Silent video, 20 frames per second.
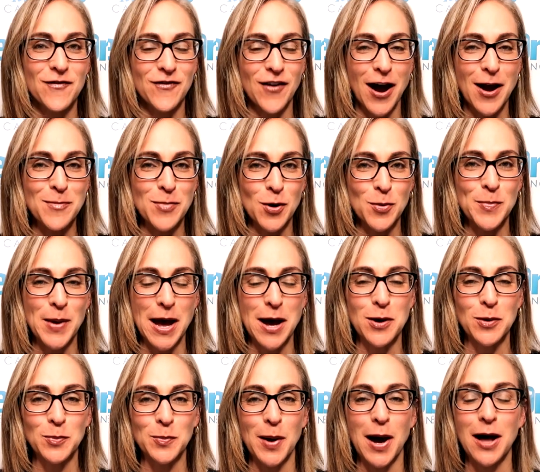
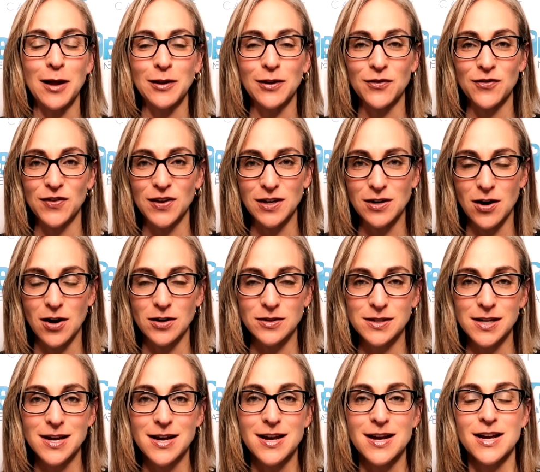fiber-bound polyphenols.